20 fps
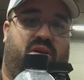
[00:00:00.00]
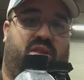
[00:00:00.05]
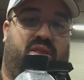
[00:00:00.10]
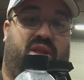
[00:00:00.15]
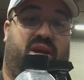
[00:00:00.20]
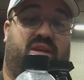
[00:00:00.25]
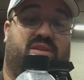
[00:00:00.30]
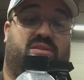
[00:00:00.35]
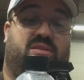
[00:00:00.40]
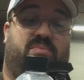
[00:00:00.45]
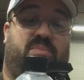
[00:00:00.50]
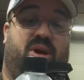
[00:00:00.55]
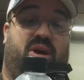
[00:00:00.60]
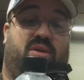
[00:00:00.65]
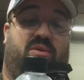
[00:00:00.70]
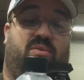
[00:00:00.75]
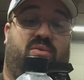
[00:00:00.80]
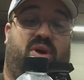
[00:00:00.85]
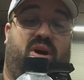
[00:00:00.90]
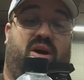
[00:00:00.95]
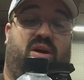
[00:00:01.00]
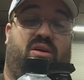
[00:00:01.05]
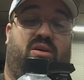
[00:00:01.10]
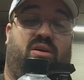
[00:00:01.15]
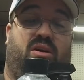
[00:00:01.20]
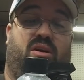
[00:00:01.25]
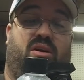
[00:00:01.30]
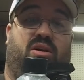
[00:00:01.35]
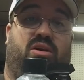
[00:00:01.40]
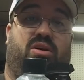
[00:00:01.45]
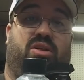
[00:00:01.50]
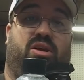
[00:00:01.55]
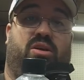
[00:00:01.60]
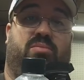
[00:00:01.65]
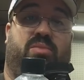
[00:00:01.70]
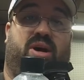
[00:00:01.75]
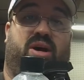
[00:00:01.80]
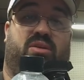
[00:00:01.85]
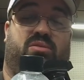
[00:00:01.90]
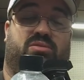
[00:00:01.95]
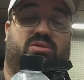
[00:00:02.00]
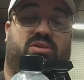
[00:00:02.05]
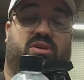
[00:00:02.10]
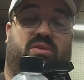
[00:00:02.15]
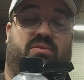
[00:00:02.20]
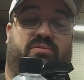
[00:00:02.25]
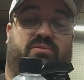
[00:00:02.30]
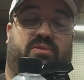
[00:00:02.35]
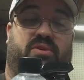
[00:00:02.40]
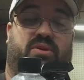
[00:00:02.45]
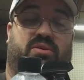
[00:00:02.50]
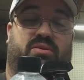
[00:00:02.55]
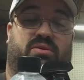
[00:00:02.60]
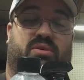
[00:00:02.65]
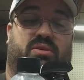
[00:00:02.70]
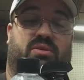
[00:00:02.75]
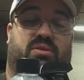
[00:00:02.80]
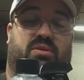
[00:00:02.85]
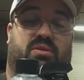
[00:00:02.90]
that's about where all their bottles come filled.